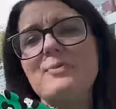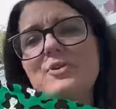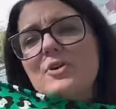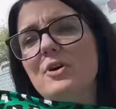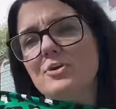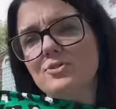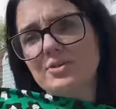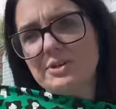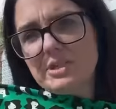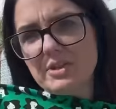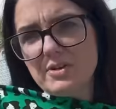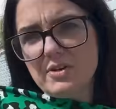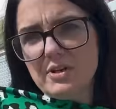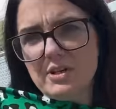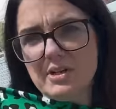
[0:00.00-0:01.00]
with the
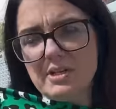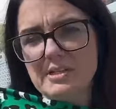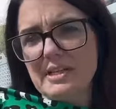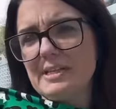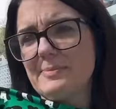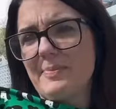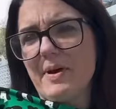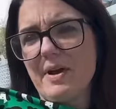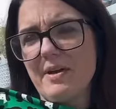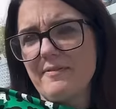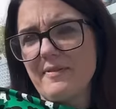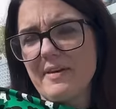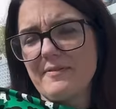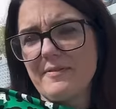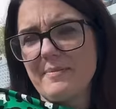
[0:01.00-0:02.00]
contrasting colours is
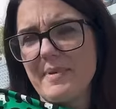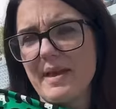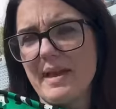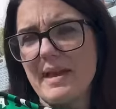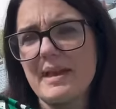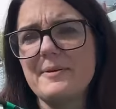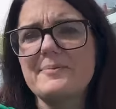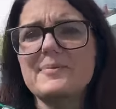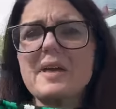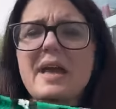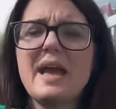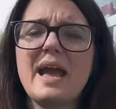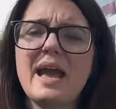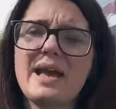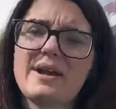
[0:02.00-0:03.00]
perfect for me,
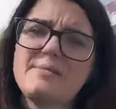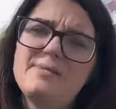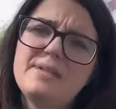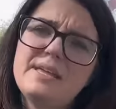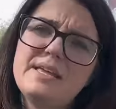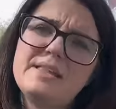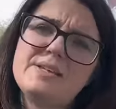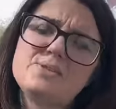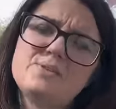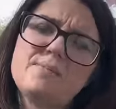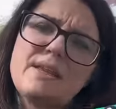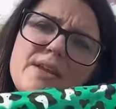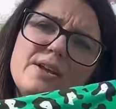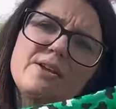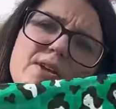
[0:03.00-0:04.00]
and I'm thinking this would
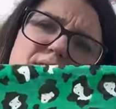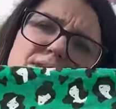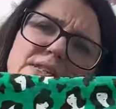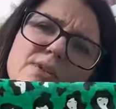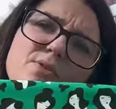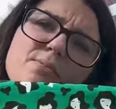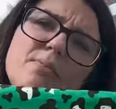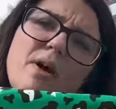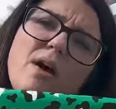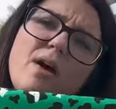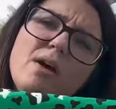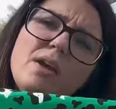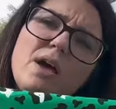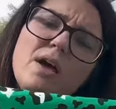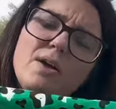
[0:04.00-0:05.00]
make a nice little
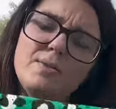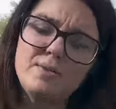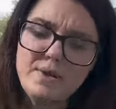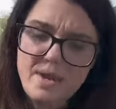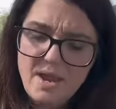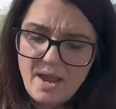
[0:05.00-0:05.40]
Marlowe